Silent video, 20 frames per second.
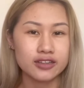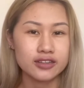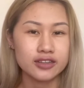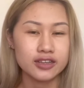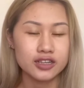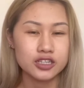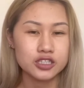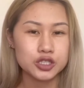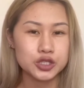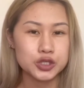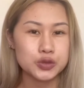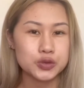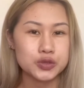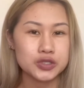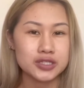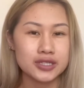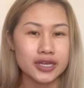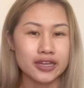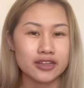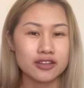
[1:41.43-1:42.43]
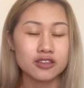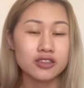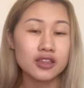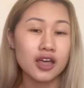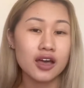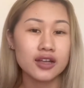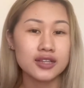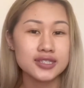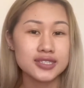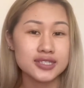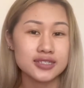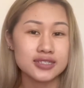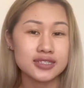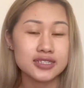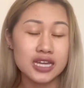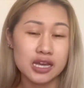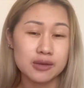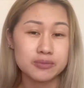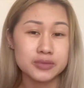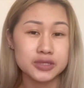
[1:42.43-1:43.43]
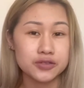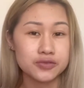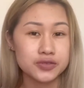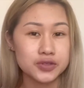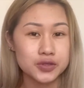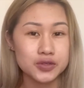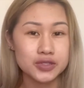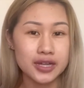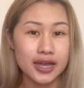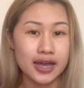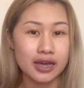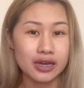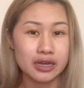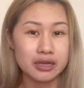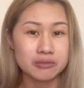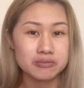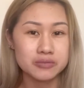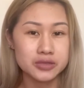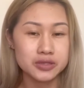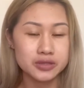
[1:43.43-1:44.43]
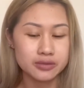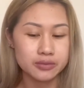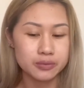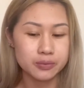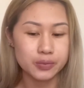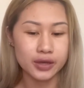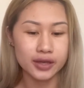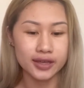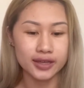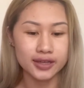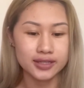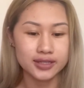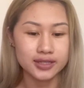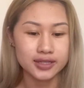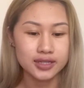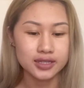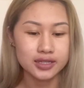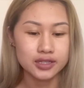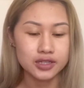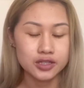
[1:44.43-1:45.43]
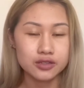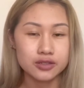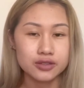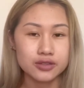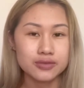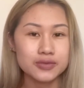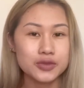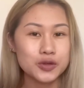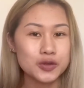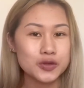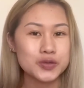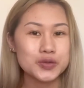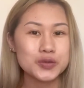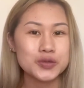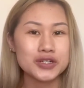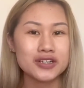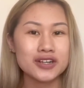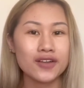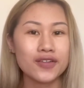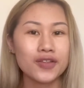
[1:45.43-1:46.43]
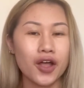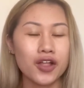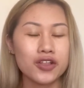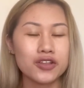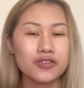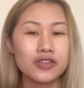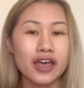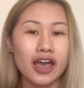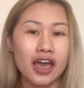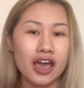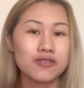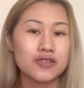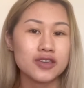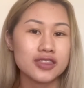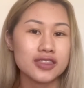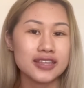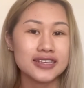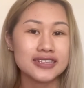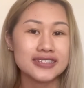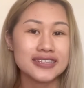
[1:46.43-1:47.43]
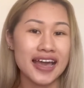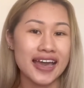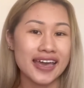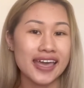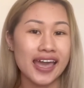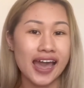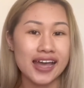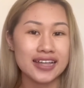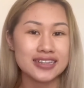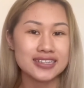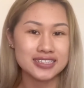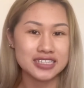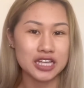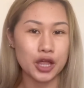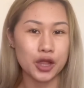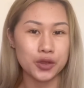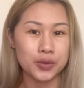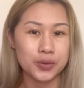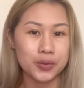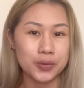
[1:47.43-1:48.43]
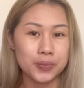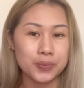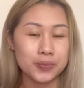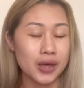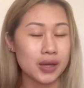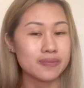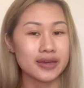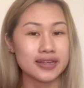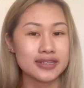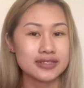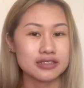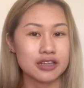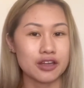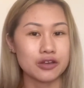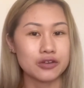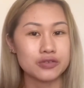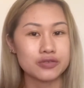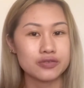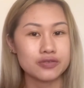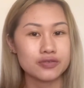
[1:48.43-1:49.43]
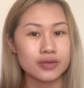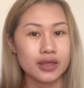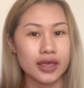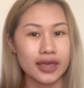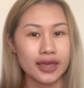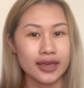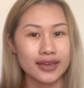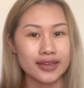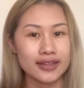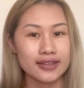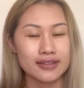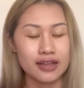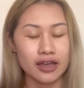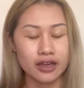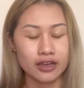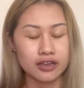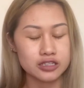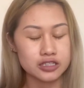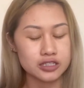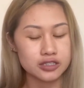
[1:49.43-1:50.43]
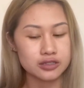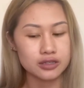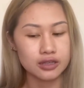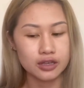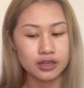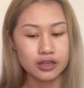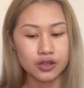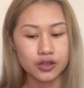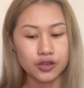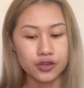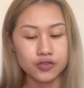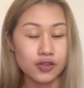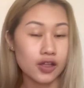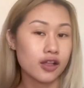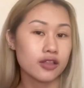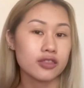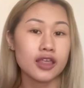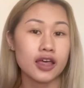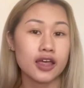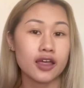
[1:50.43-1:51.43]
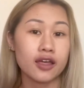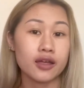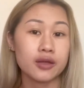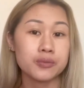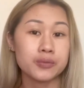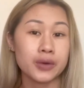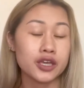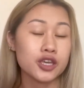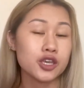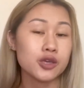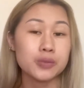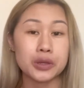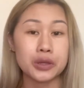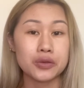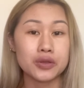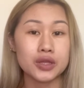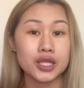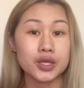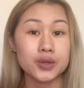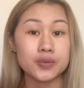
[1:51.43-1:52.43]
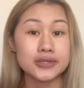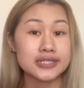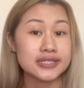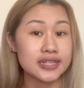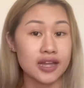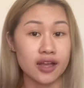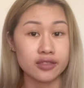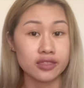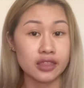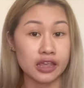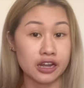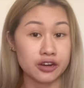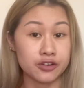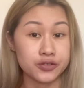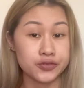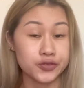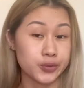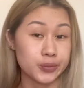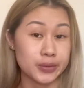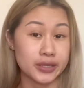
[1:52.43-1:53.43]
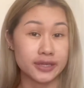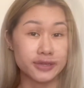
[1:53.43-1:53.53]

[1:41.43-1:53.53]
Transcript: suicidal thoughts and attempts a few times, but those were a lot of the heavy things that I had dealt by myself, and I just felt that my community was not there for me.